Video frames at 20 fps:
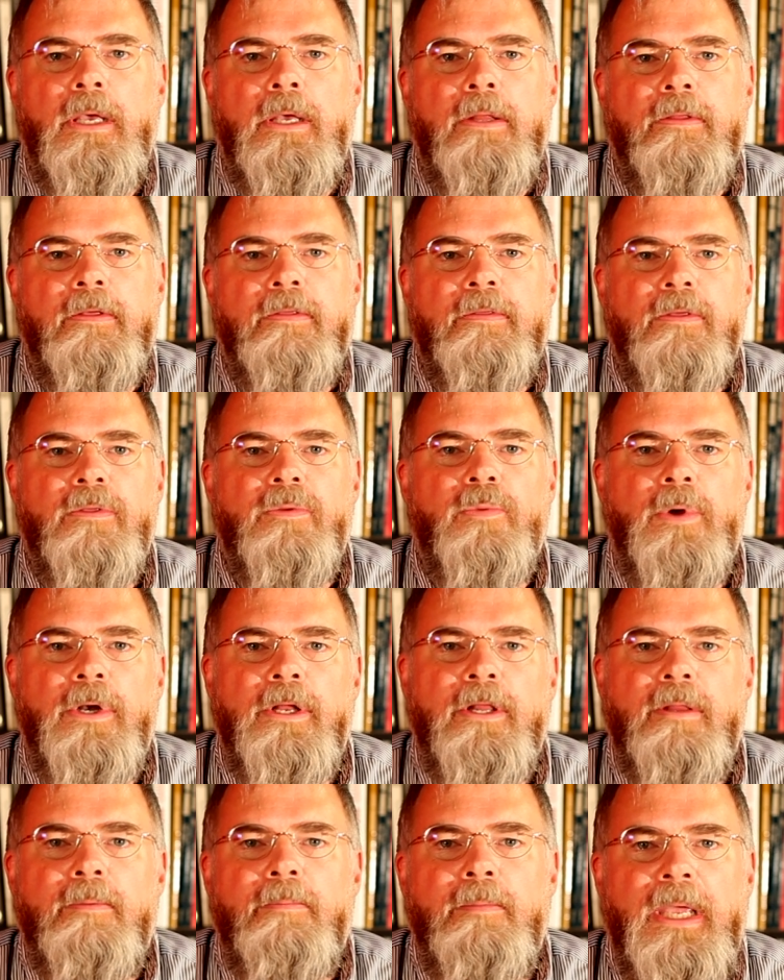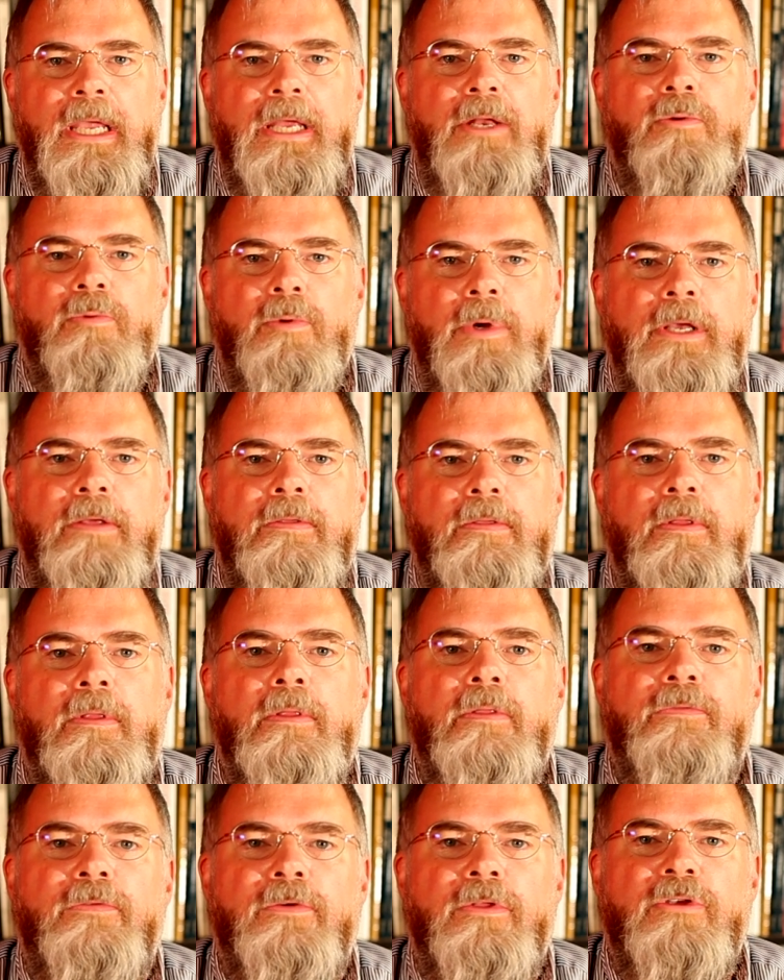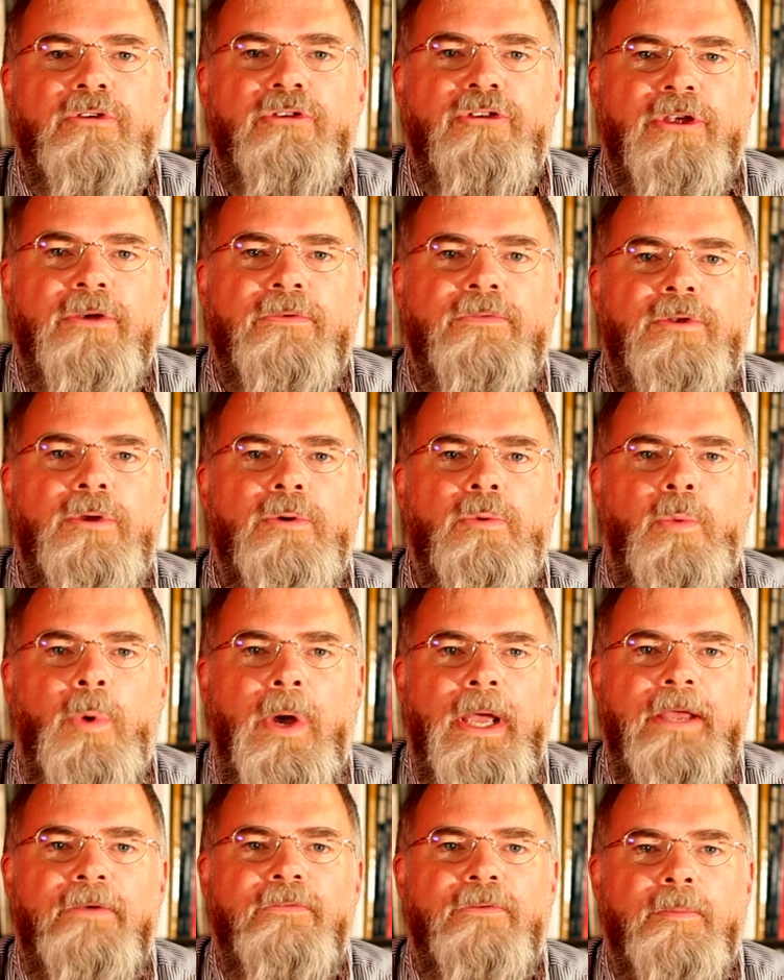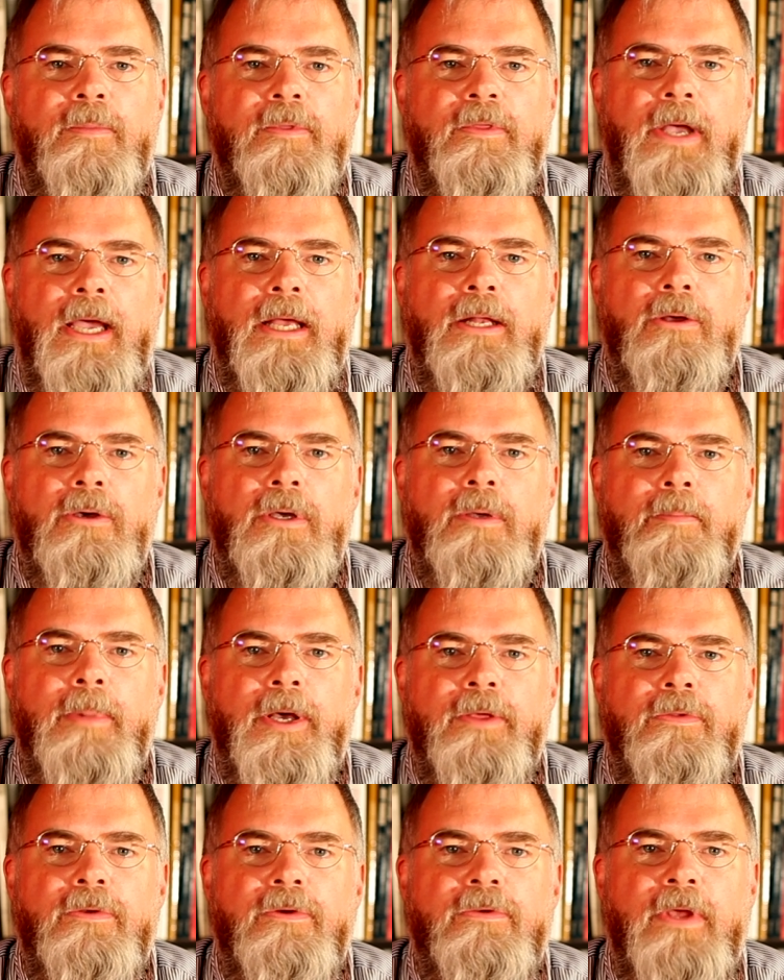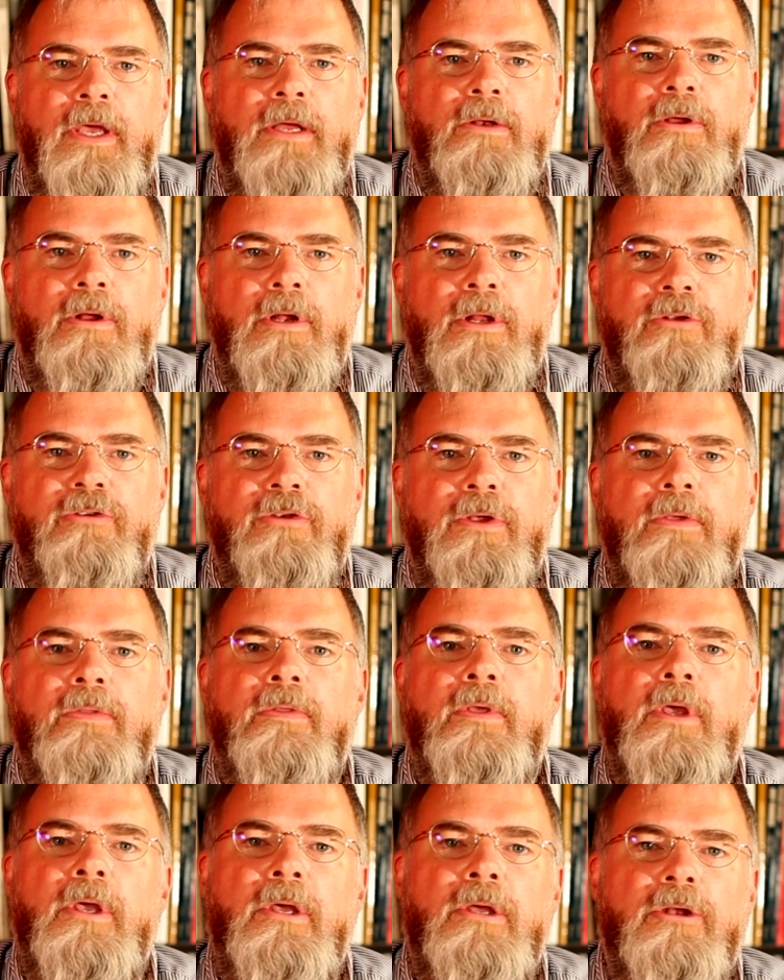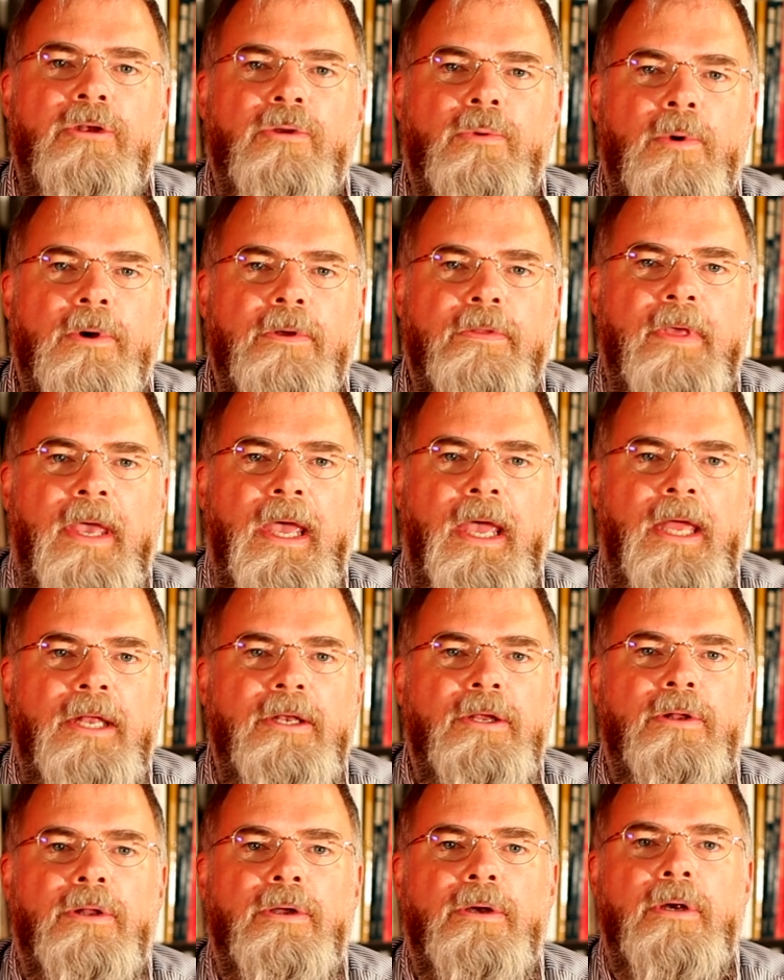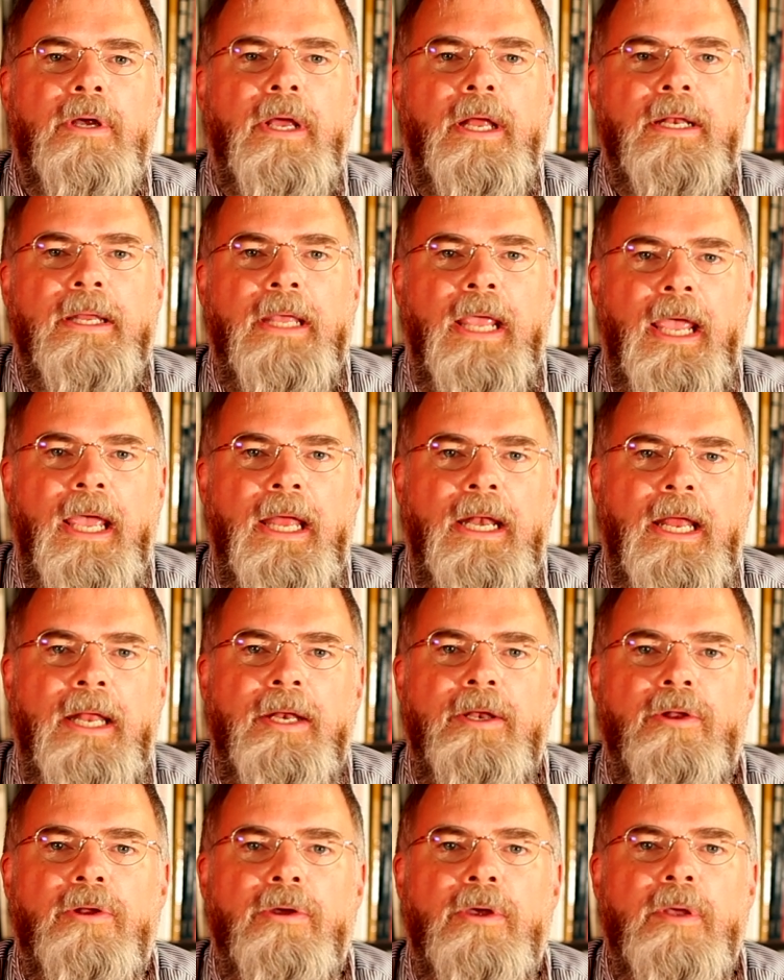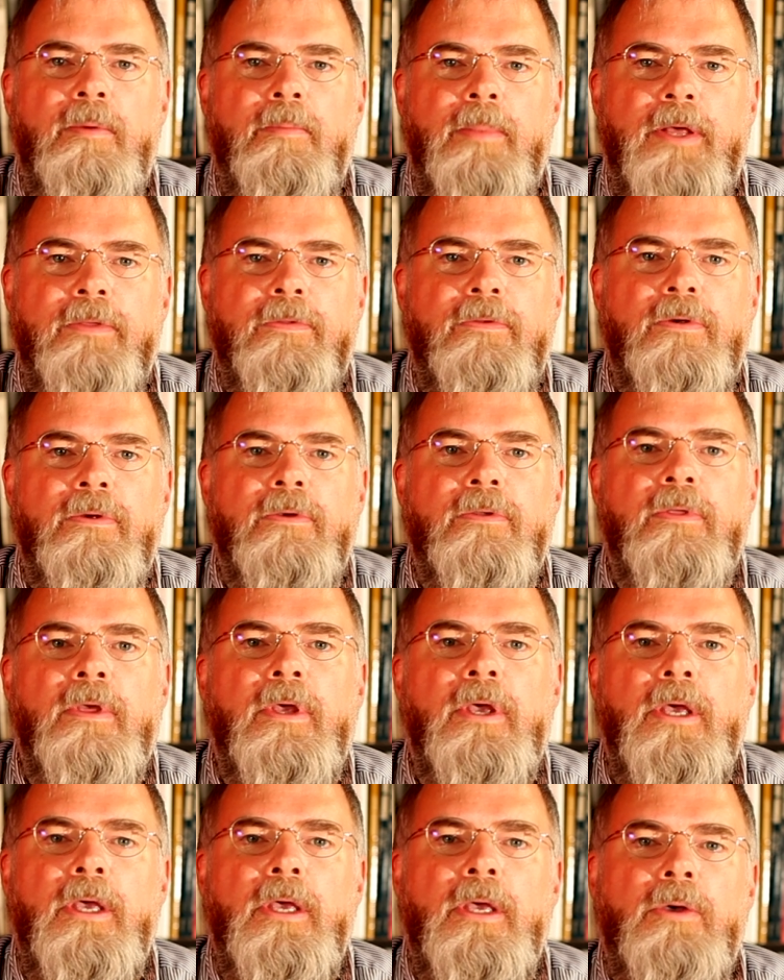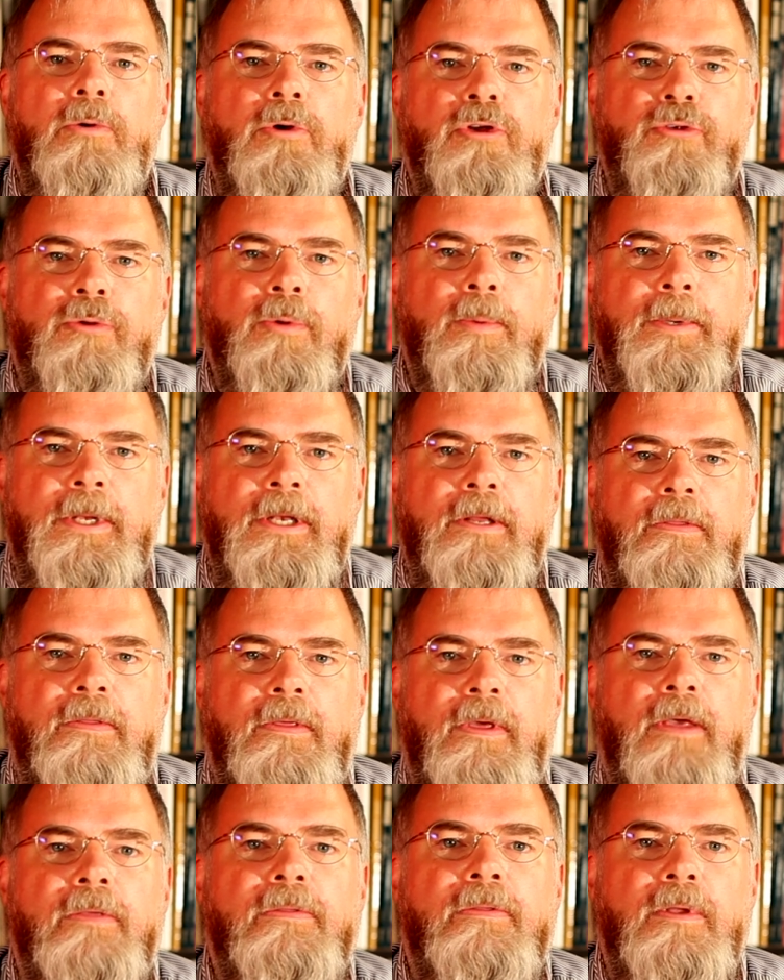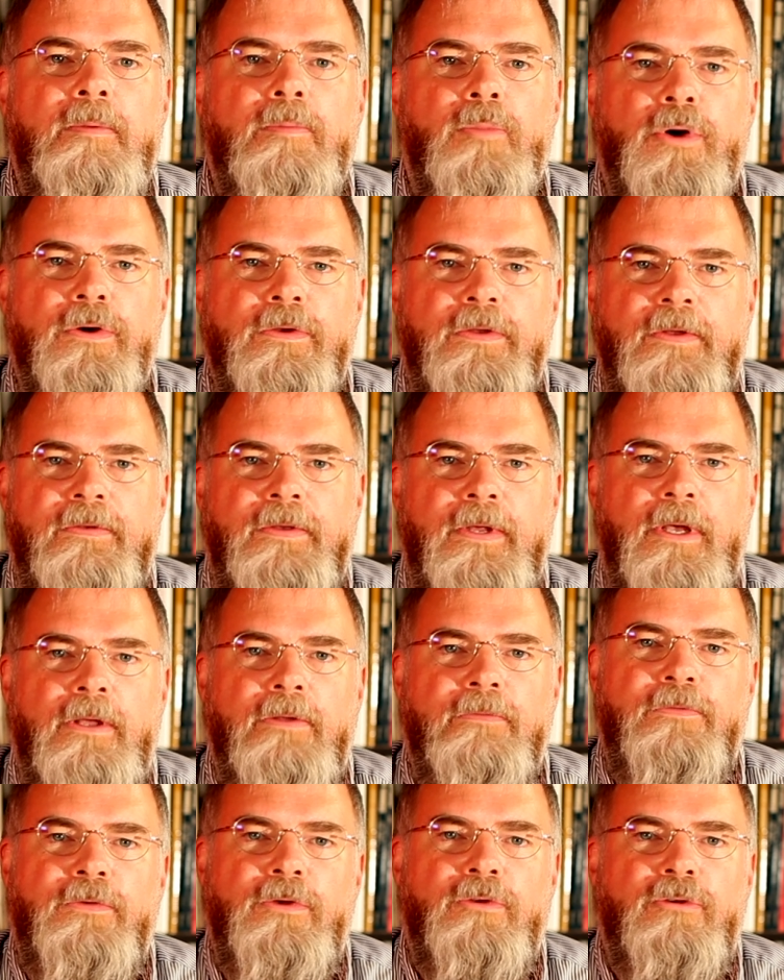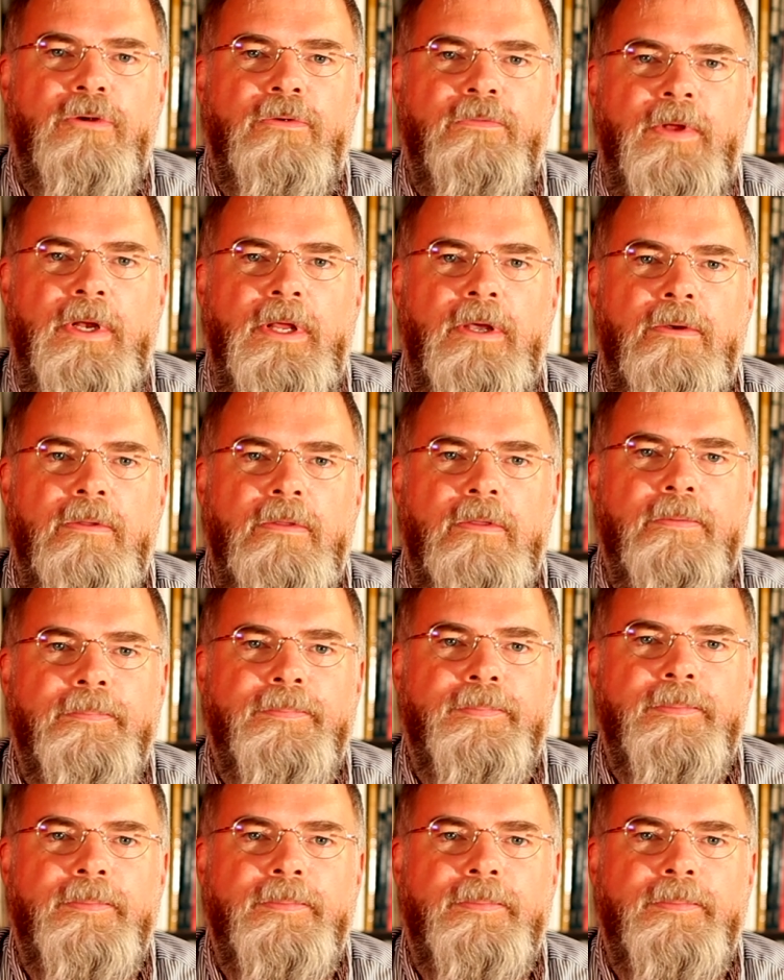This is one of the main reasons for the shift away from silo combustor technologies towards annular and canannular combustors, which will be discussed in more detail in future videos.